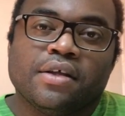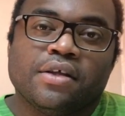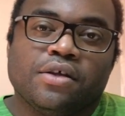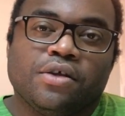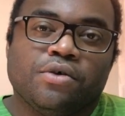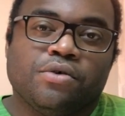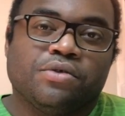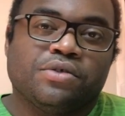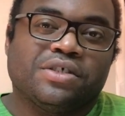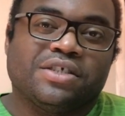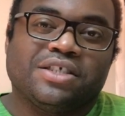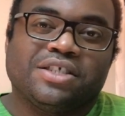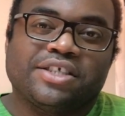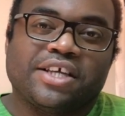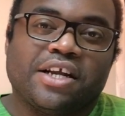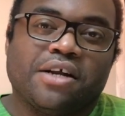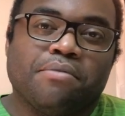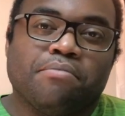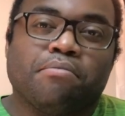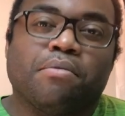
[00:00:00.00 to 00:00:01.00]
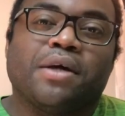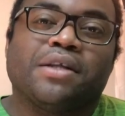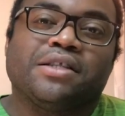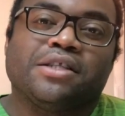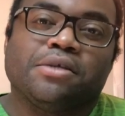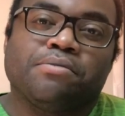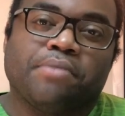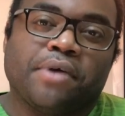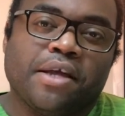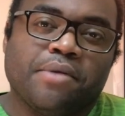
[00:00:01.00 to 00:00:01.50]
you could just set up
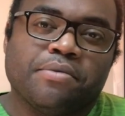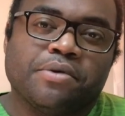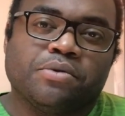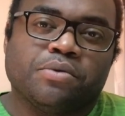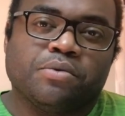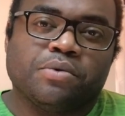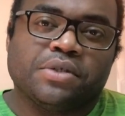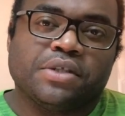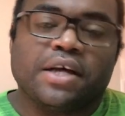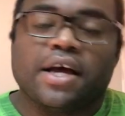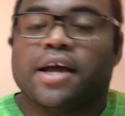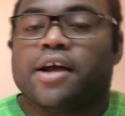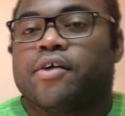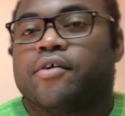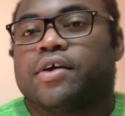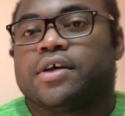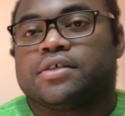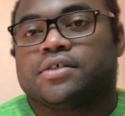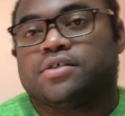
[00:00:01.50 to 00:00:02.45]
monthly payments with the IRS.